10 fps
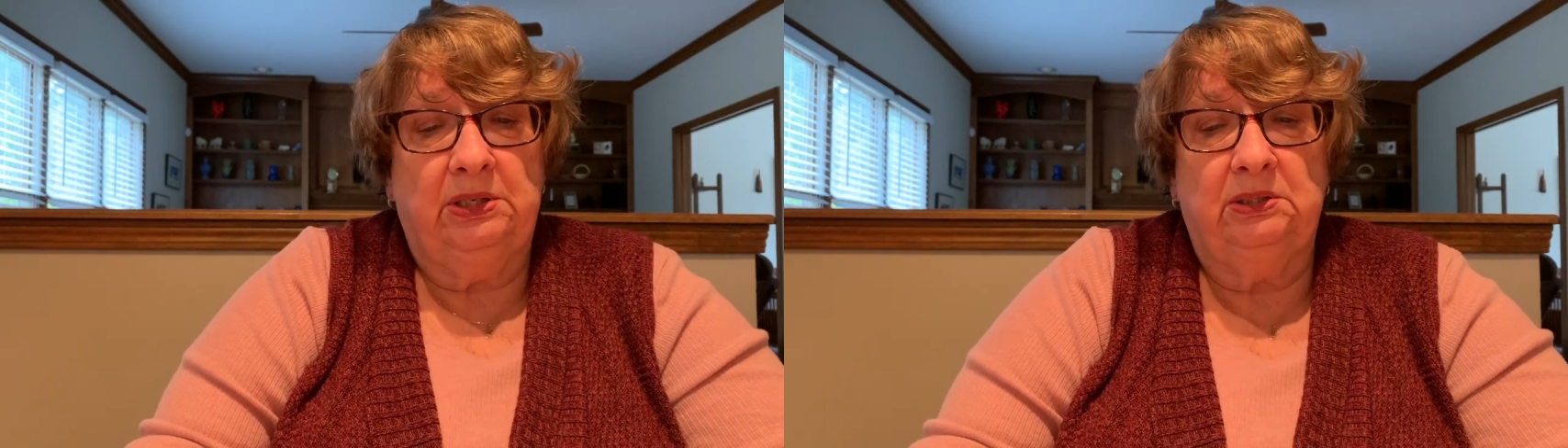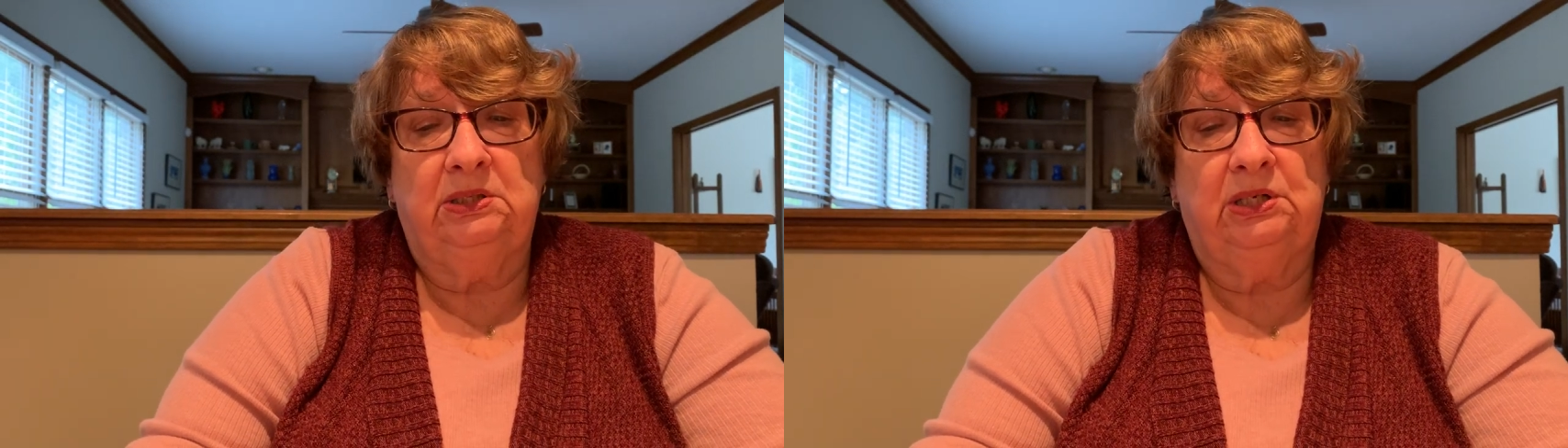
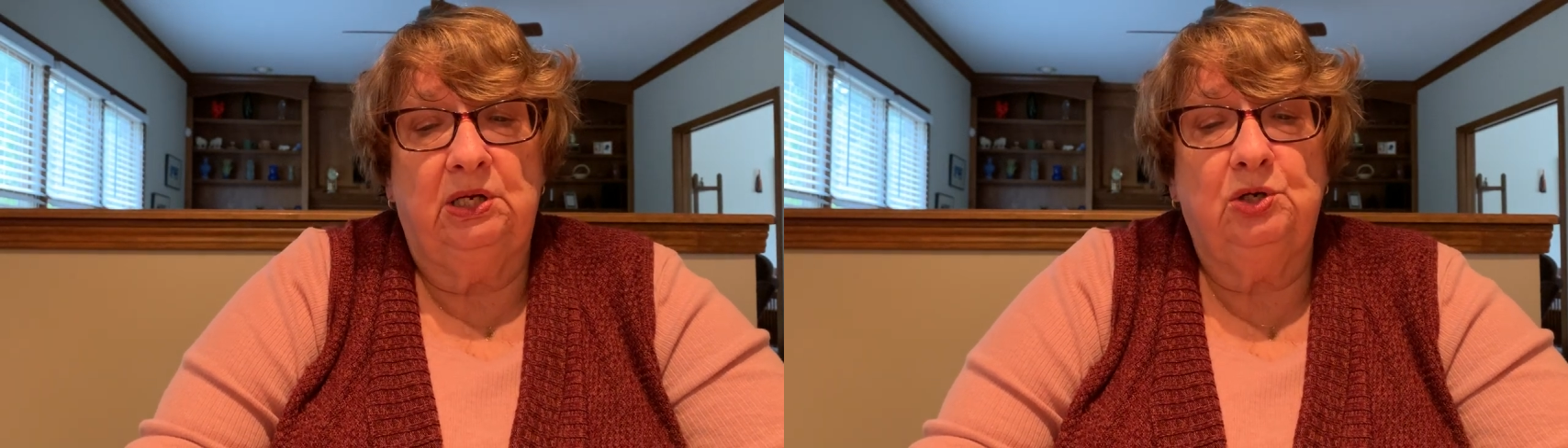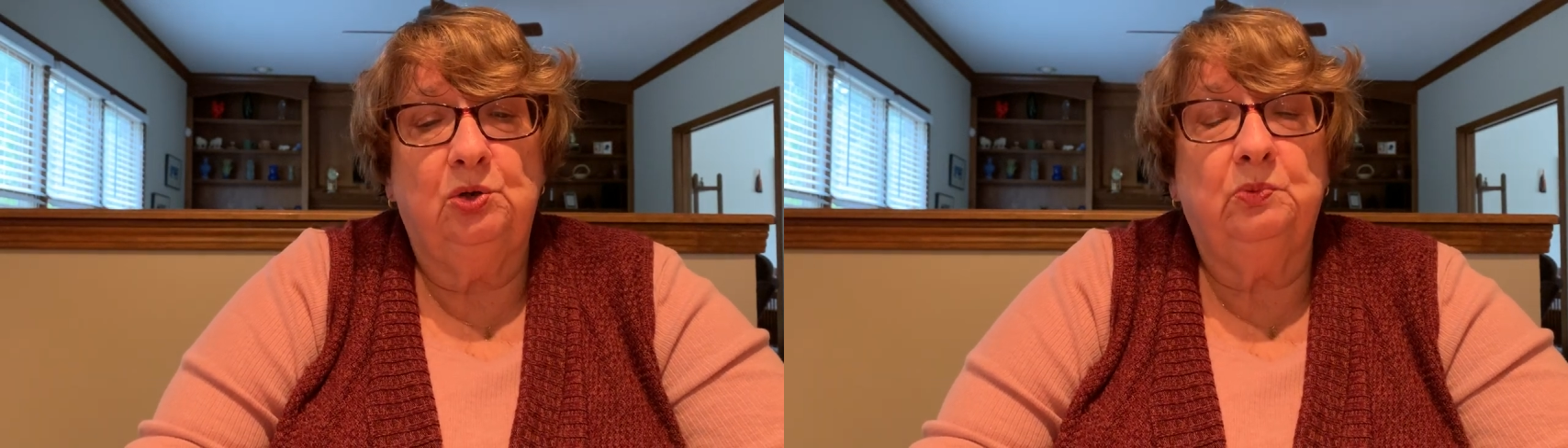
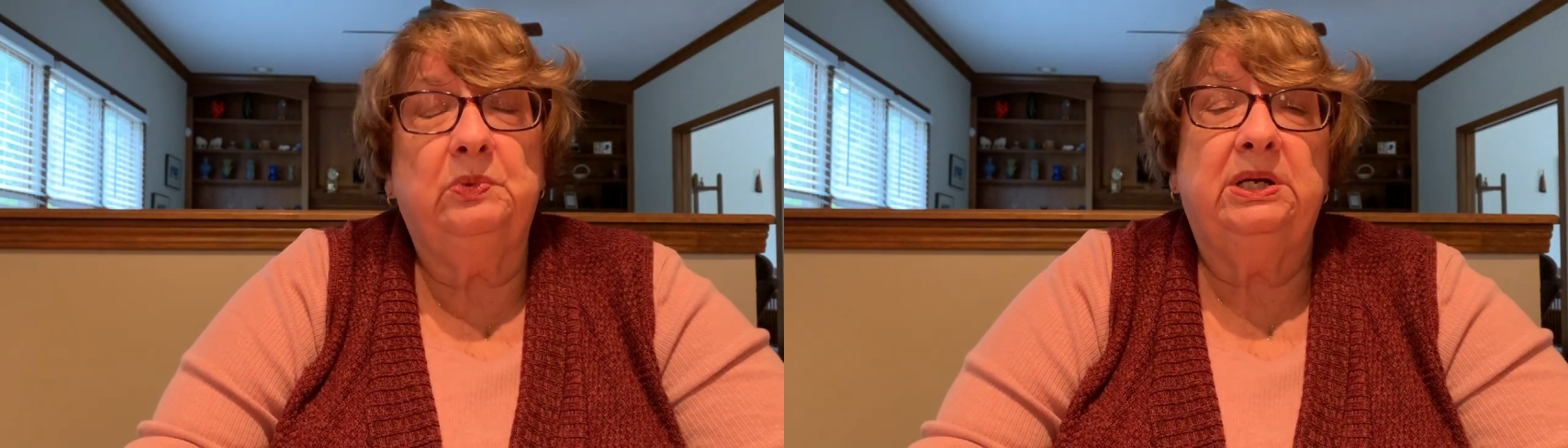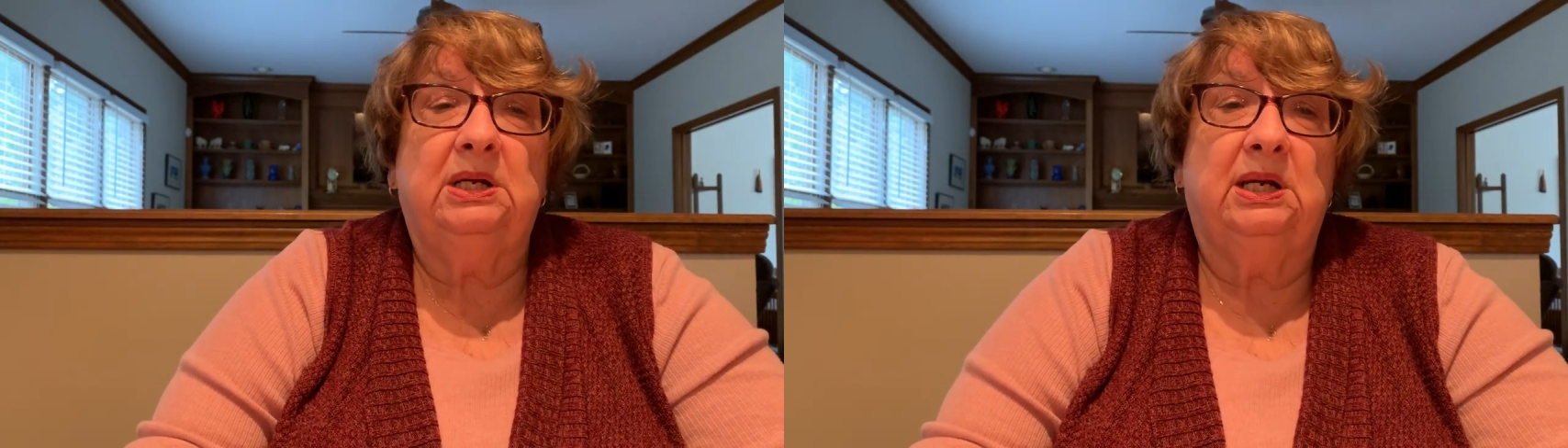continue
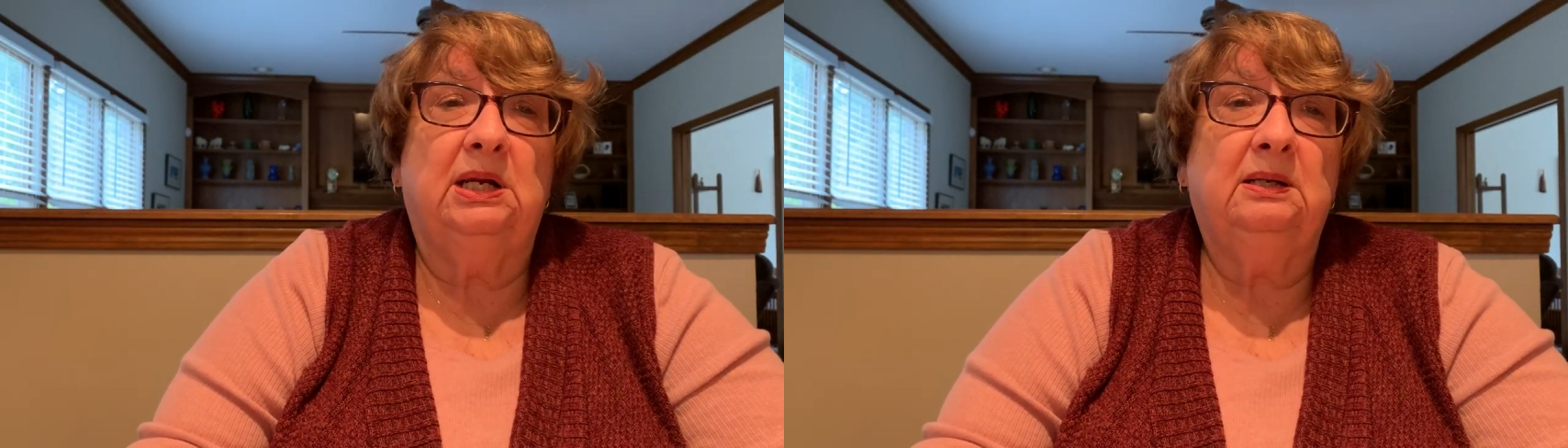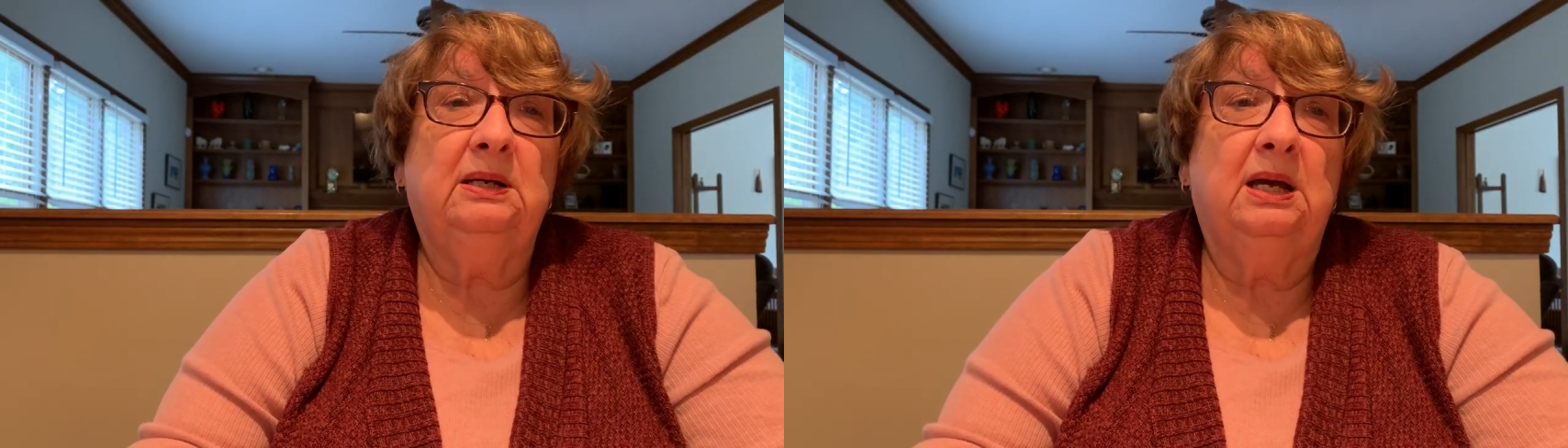
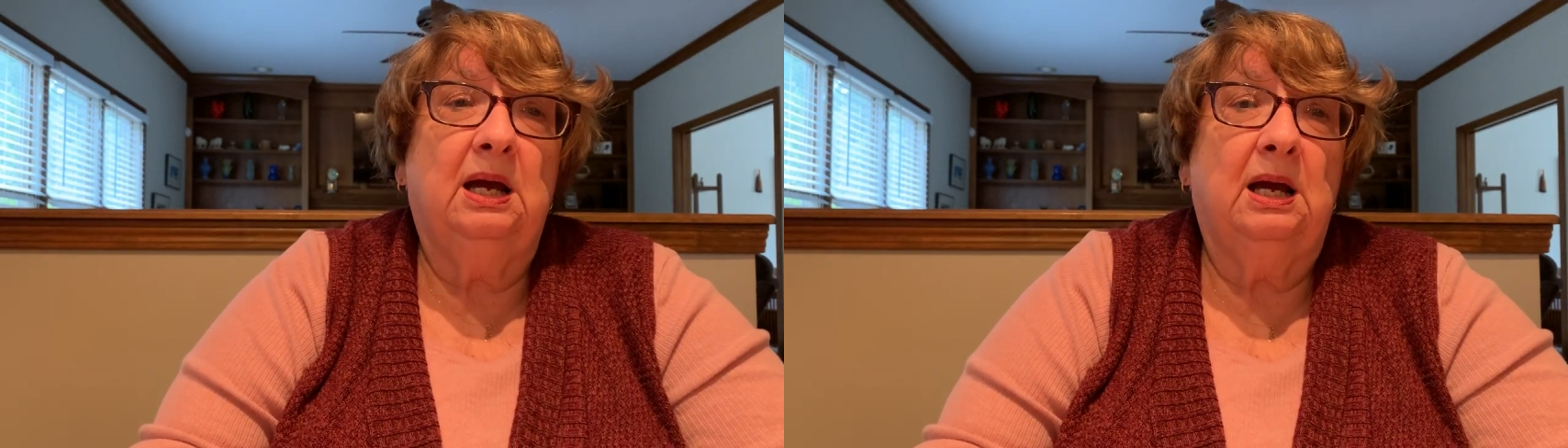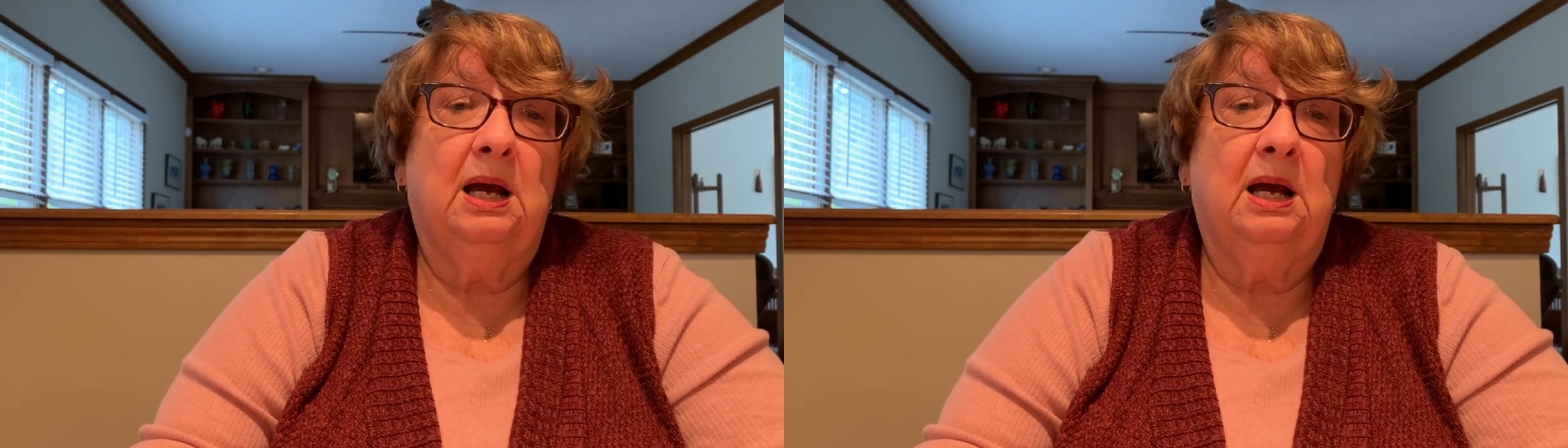reading